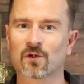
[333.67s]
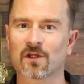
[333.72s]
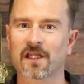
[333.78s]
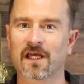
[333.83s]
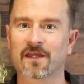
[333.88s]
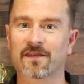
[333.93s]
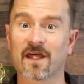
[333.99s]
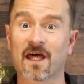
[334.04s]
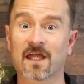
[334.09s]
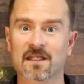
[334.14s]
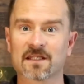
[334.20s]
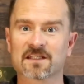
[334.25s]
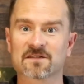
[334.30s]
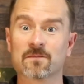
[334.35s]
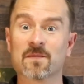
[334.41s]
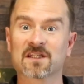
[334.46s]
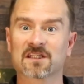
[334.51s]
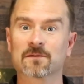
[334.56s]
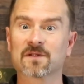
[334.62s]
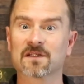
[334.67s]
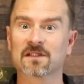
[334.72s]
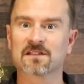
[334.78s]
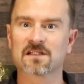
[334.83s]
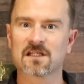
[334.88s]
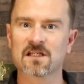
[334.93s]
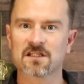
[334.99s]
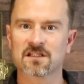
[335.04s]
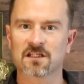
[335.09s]
like that and it's meant to be a
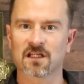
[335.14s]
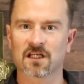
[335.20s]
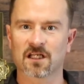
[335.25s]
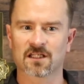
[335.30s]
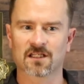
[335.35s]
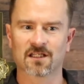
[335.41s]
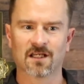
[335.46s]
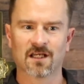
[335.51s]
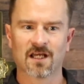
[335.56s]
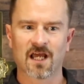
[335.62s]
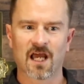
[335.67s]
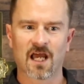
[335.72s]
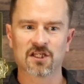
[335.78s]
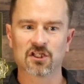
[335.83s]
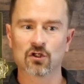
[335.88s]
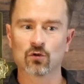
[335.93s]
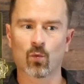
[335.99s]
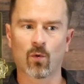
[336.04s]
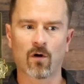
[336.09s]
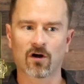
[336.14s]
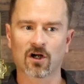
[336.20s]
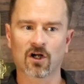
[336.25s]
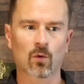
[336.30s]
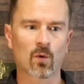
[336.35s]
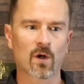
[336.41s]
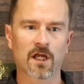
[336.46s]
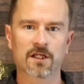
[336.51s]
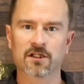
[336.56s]
teaching and you walk
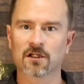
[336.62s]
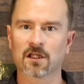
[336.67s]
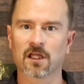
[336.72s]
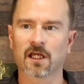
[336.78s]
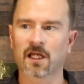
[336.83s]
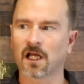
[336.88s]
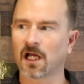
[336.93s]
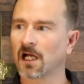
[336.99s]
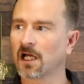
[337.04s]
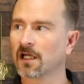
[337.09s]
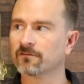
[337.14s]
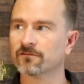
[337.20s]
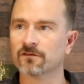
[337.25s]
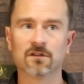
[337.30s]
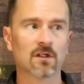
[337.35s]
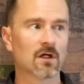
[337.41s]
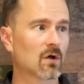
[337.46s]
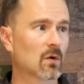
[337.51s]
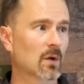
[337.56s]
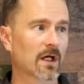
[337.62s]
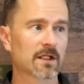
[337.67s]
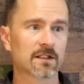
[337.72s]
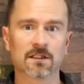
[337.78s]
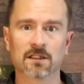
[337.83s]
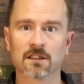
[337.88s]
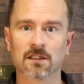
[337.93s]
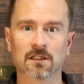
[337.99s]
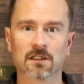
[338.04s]
away and you're like, I have no
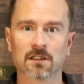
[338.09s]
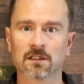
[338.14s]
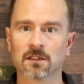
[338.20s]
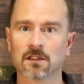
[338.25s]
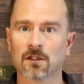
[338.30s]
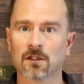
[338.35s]
idea